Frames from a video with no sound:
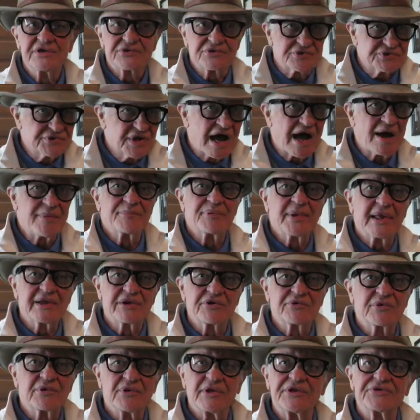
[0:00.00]
So Tom
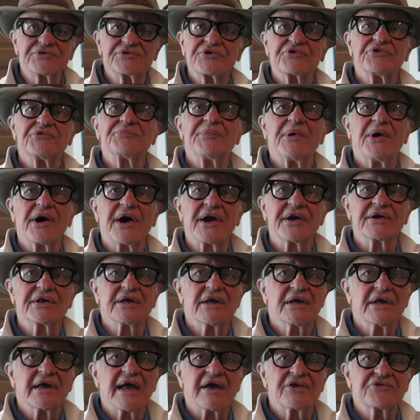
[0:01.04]
played a real integral
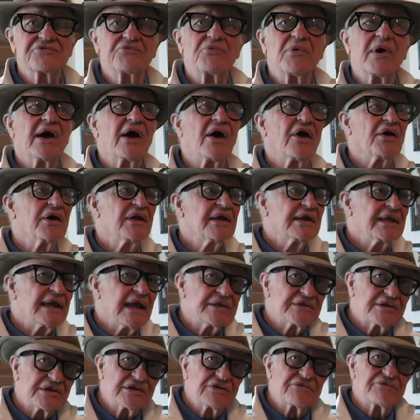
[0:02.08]
part as well
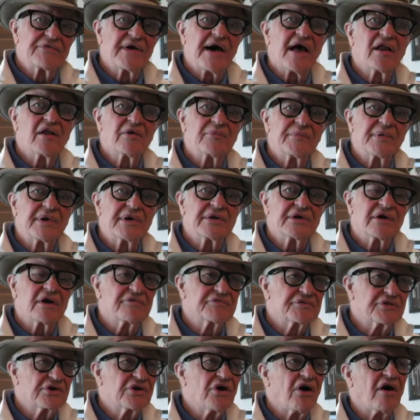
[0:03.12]
in the development
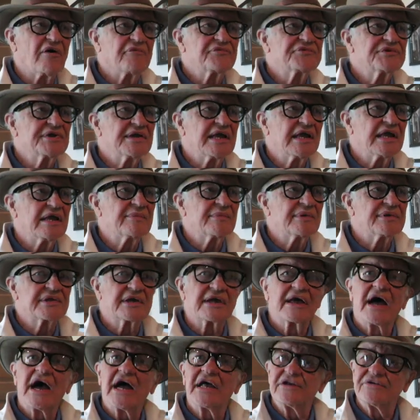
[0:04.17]
of the golf team and
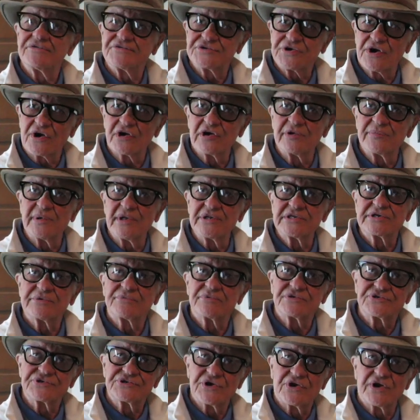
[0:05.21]
the kind of tournaments.
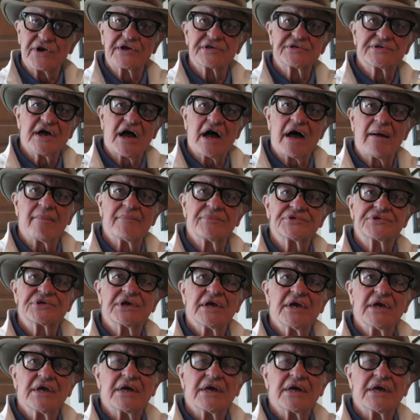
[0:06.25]
It was during Tom's